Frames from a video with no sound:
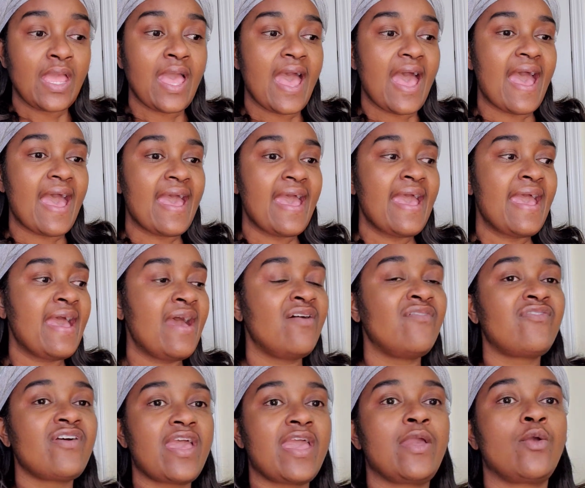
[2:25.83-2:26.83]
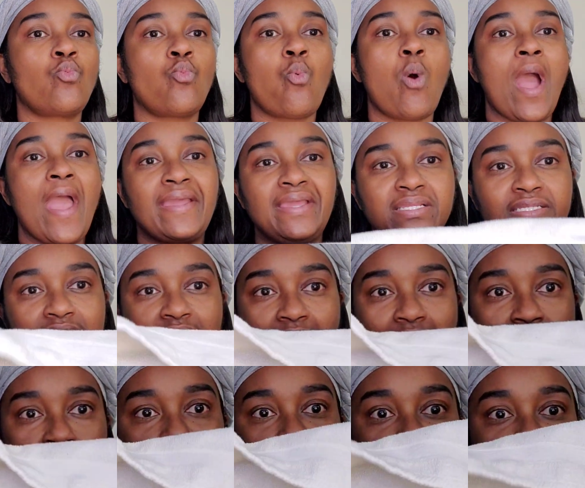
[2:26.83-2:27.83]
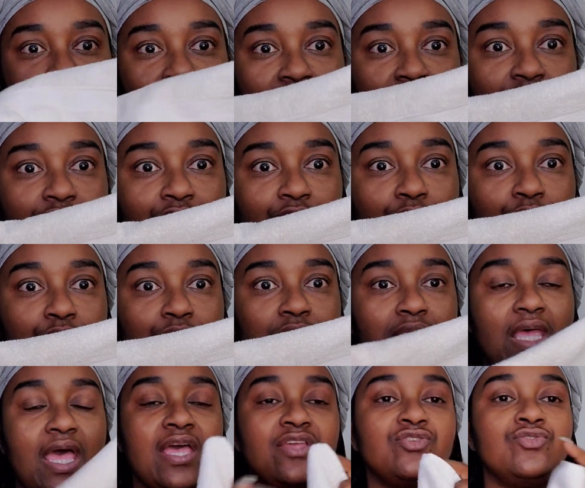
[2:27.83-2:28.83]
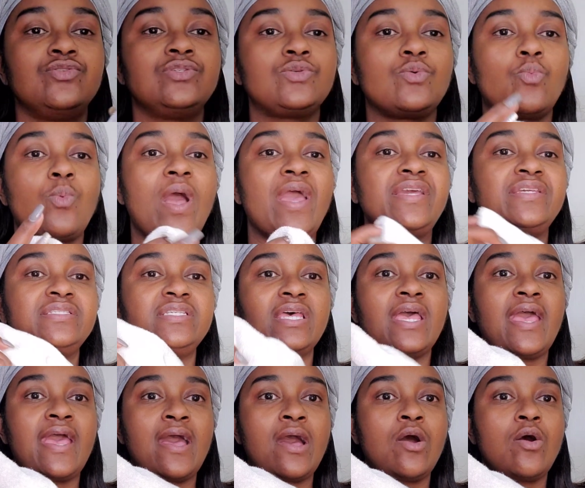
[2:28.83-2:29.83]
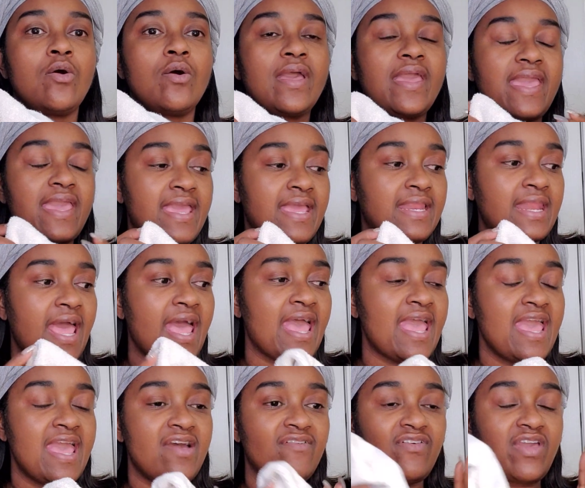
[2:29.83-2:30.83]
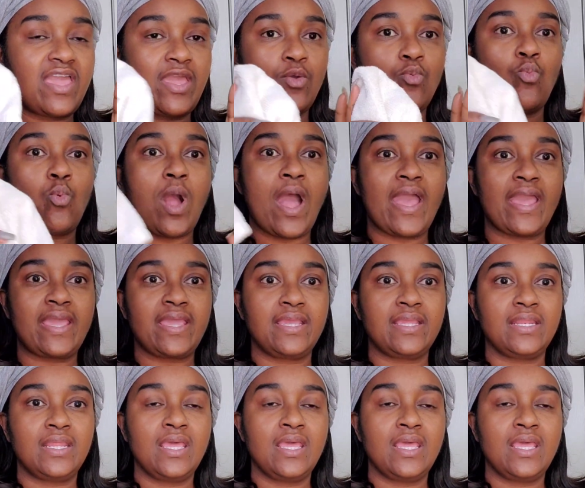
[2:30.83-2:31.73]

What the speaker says: I have a white towel that I use. I use a white towel, and I have a white